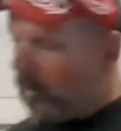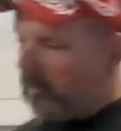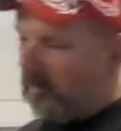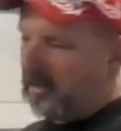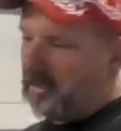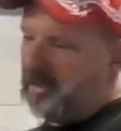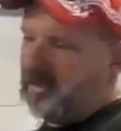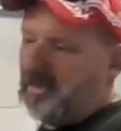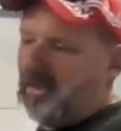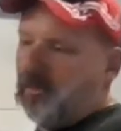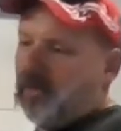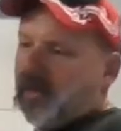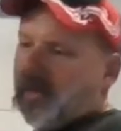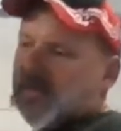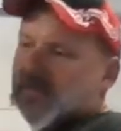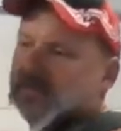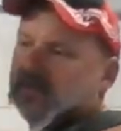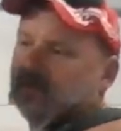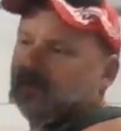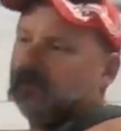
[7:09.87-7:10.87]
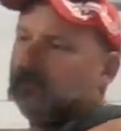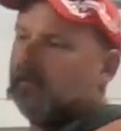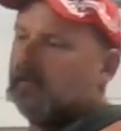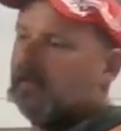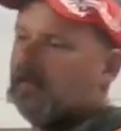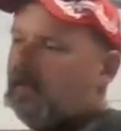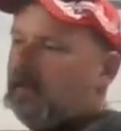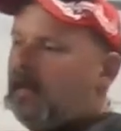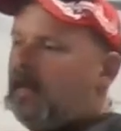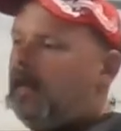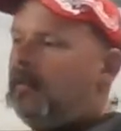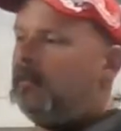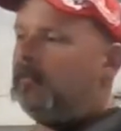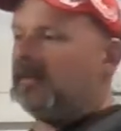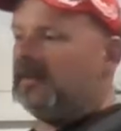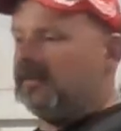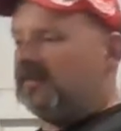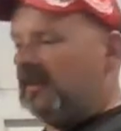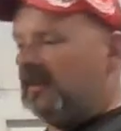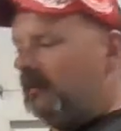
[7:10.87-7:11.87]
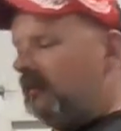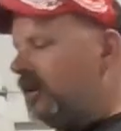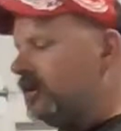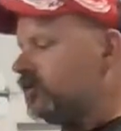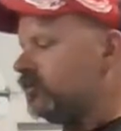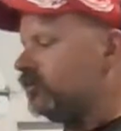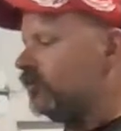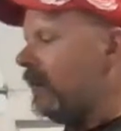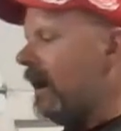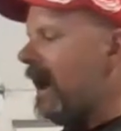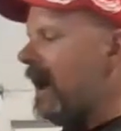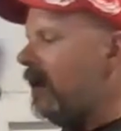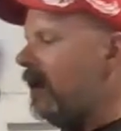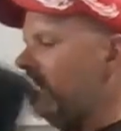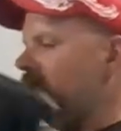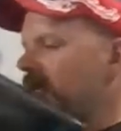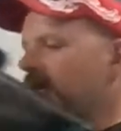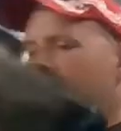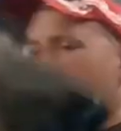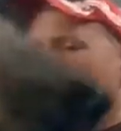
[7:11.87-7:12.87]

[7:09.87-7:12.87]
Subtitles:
I'm going to do is I'm going to sit my shroud